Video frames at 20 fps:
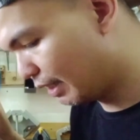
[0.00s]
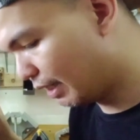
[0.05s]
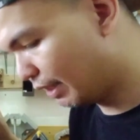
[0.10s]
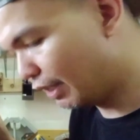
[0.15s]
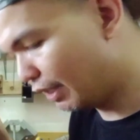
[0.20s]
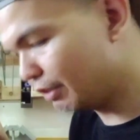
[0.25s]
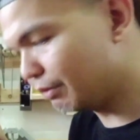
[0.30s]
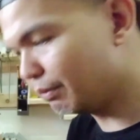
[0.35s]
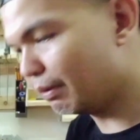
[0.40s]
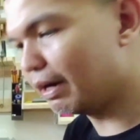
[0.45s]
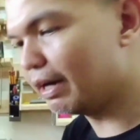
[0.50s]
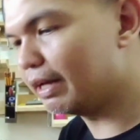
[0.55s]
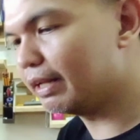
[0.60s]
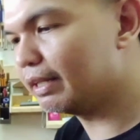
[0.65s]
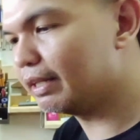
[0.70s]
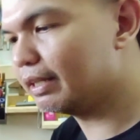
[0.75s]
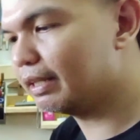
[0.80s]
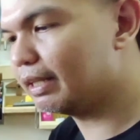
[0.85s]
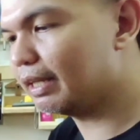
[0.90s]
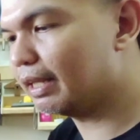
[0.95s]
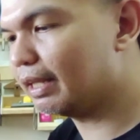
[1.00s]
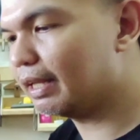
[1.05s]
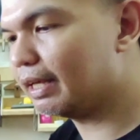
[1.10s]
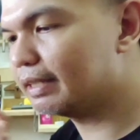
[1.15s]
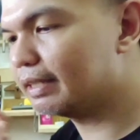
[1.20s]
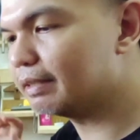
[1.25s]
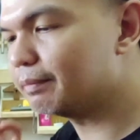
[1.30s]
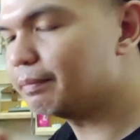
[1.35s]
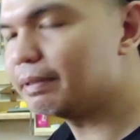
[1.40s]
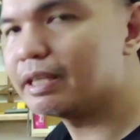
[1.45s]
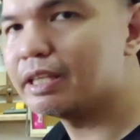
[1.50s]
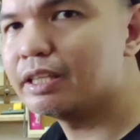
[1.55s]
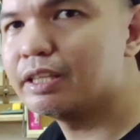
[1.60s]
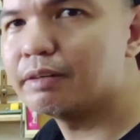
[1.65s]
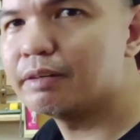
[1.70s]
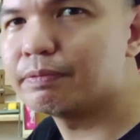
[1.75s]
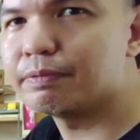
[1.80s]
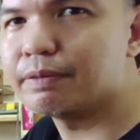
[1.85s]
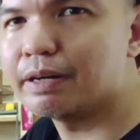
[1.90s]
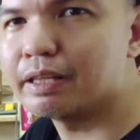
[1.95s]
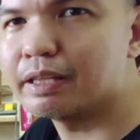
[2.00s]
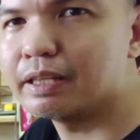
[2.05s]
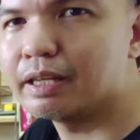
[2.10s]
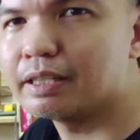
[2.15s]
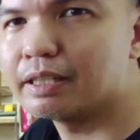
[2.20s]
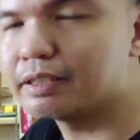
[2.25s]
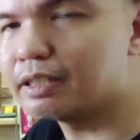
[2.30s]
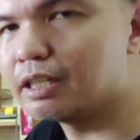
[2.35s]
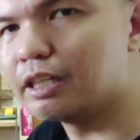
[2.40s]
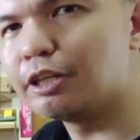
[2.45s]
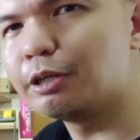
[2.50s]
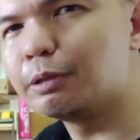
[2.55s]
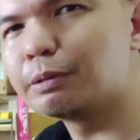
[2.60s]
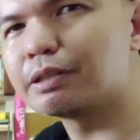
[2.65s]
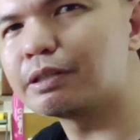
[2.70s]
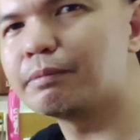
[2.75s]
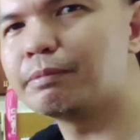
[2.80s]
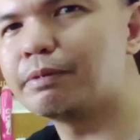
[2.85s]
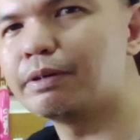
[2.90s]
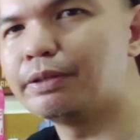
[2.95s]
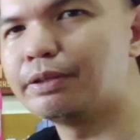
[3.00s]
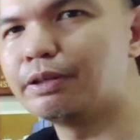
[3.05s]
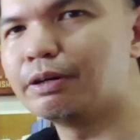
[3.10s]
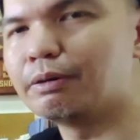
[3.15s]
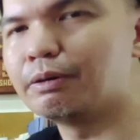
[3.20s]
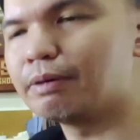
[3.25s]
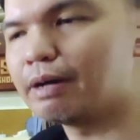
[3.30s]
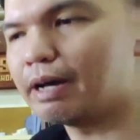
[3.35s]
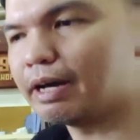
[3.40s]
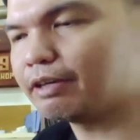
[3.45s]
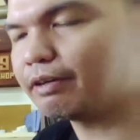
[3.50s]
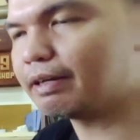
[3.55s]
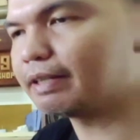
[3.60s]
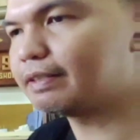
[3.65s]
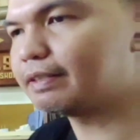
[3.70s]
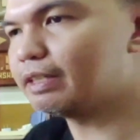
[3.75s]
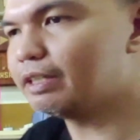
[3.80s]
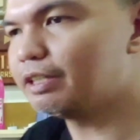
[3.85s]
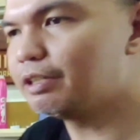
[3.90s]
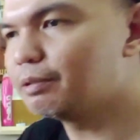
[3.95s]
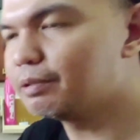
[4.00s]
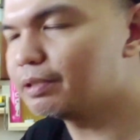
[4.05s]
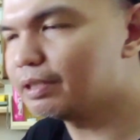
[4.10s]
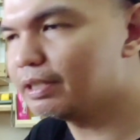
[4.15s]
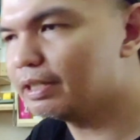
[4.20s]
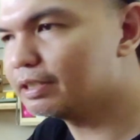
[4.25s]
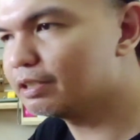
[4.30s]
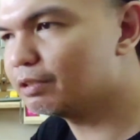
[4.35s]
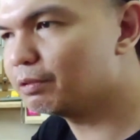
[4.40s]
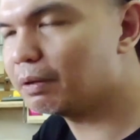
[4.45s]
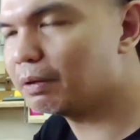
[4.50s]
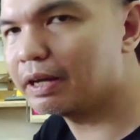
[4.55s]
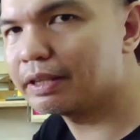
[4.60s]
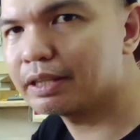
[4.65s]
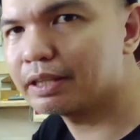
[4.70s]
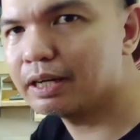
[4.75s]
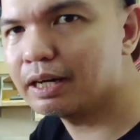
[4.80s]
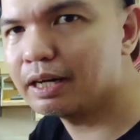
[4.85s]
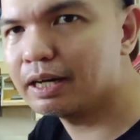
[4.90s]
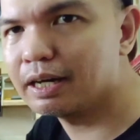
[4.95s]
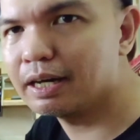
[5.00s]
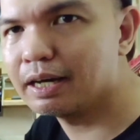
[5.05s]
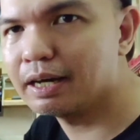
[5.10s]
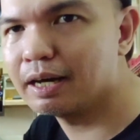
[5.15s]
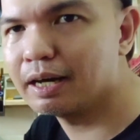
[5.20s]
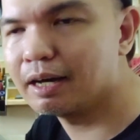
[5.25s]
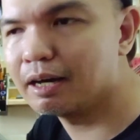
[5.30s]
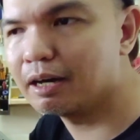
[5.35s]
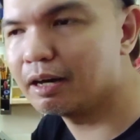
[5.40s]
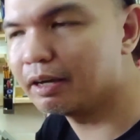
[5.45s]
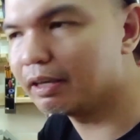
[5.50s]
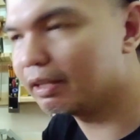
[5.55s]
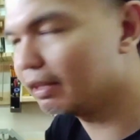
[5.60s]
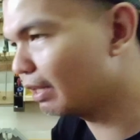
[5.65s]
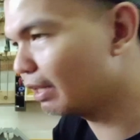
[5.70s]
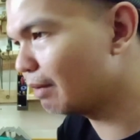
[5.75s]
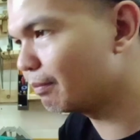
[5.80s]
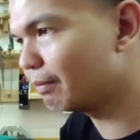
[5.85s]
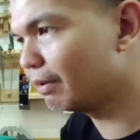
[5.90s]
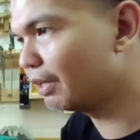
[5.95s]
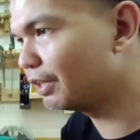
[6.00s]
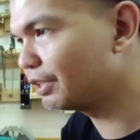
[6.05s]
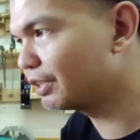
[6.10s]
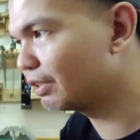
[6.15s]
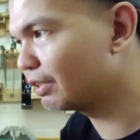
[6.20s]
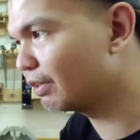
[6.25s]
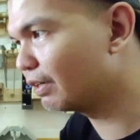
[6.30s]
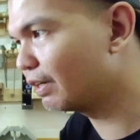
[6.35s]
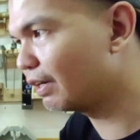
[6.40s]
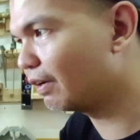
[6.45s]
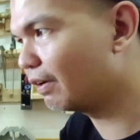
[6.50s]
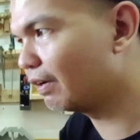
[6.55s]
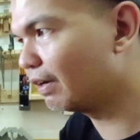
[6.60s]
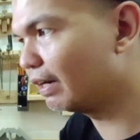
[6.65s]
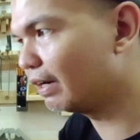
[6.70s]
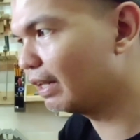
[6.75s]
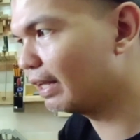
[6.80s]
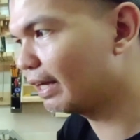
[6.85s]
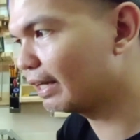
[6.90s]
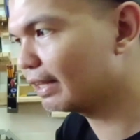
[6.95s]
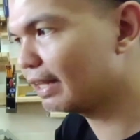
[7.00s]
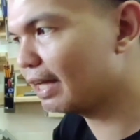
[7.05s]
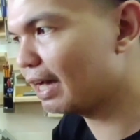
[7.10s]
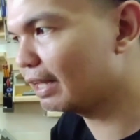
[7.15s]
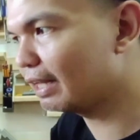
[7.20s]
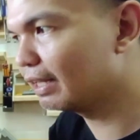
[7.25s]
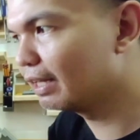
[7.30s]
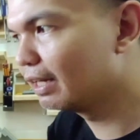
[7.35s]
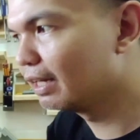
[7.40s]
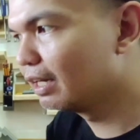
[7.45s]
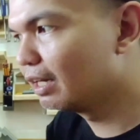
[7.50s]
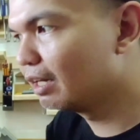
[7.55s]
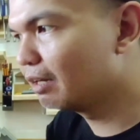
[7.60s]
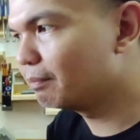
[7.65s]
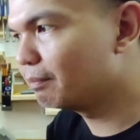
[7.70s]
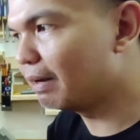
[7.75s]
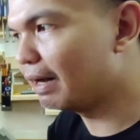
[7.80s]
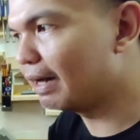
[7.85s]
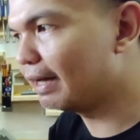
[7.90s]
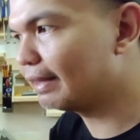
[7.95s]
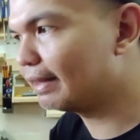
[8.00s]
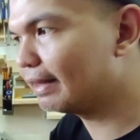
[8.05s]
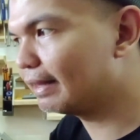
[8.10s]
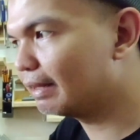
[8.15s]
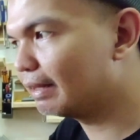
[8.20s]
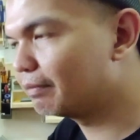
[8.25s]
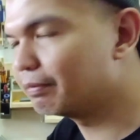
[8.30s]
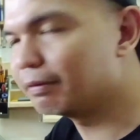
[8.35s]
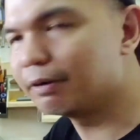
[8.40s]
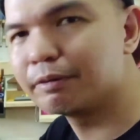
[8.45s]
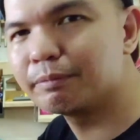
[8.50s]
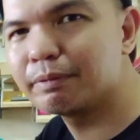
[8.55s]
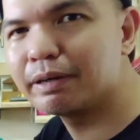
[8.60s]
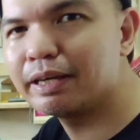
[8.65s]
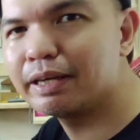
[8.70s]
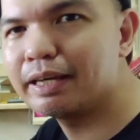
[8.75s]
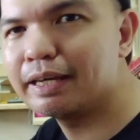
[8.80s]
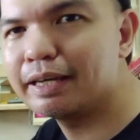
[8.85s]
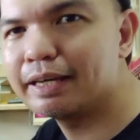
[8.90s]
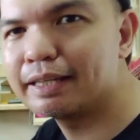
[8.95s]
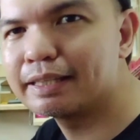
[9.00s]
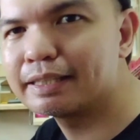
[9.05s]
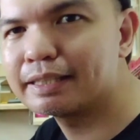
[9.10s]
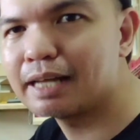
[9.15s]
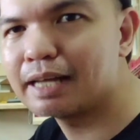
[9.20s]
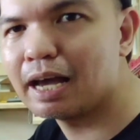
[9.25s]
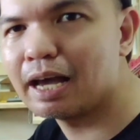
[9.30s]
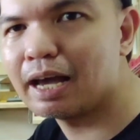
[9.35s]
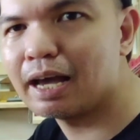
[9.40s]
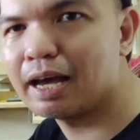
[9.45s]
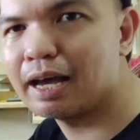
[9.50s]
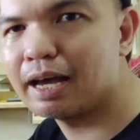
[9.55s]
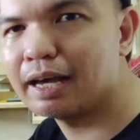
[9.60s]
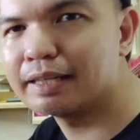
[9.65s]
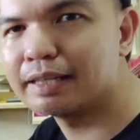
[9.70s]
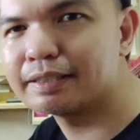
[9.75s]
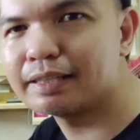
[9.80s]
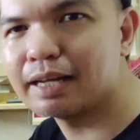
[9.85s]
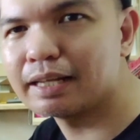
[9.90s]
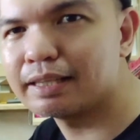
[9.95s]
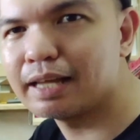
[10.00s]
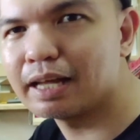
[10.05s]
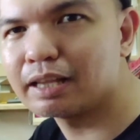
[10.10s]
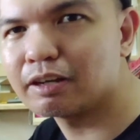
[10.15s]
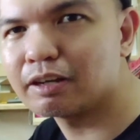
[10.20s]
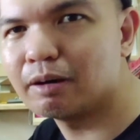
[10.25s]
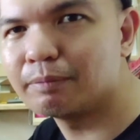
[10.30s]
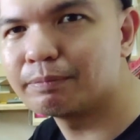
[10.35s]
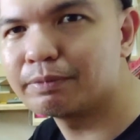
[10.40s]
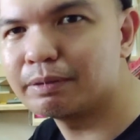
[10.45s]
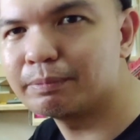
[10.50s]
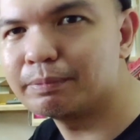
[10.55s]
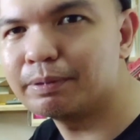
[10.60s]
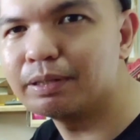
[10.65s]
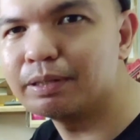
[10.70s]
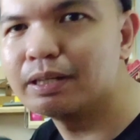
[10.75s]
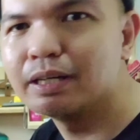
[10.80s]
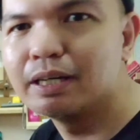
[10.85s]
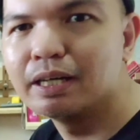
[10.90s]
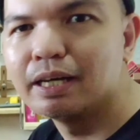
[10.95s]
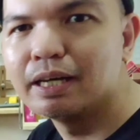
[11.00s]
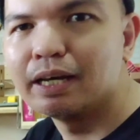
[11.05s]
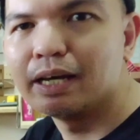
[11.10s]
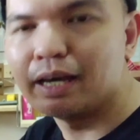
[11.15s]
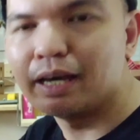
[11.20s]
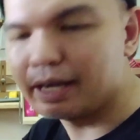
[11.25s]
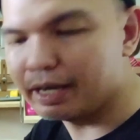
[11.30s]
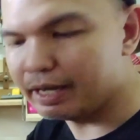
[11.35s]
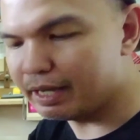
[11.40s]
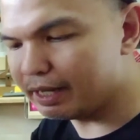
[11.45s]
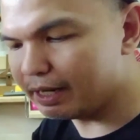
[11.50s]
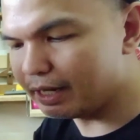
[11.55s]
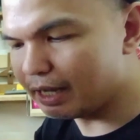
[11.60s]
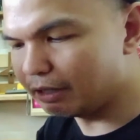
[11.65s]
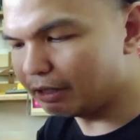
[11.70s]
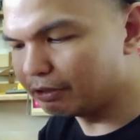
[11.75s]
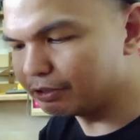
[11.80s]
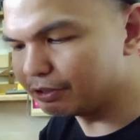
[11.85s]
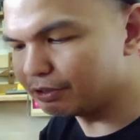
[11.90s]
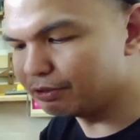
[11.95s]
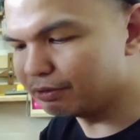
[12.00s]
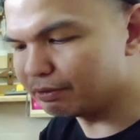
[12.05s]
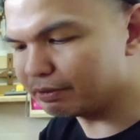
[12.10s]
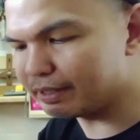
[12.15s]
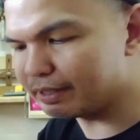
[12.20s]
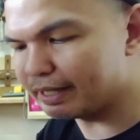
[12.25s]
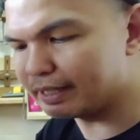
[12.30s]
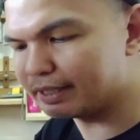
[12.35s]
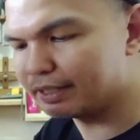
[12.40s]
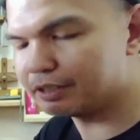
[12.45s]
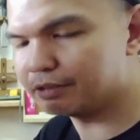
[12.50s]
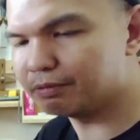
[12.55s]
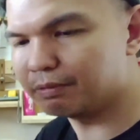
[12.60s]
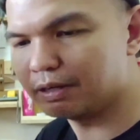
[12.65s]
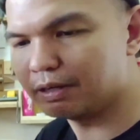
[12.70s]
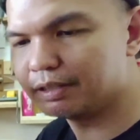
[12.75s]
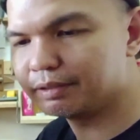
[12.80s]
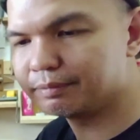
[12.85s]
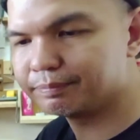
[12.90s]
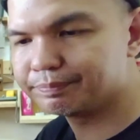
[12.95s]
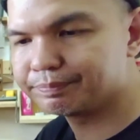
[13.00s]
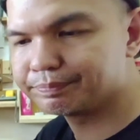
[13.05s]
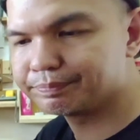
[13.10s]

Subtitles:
This one is a bit different. It's still usable though. You can still use this to cut in demolition or like that. But for me, it's not that comfortable. And I also don't like this one.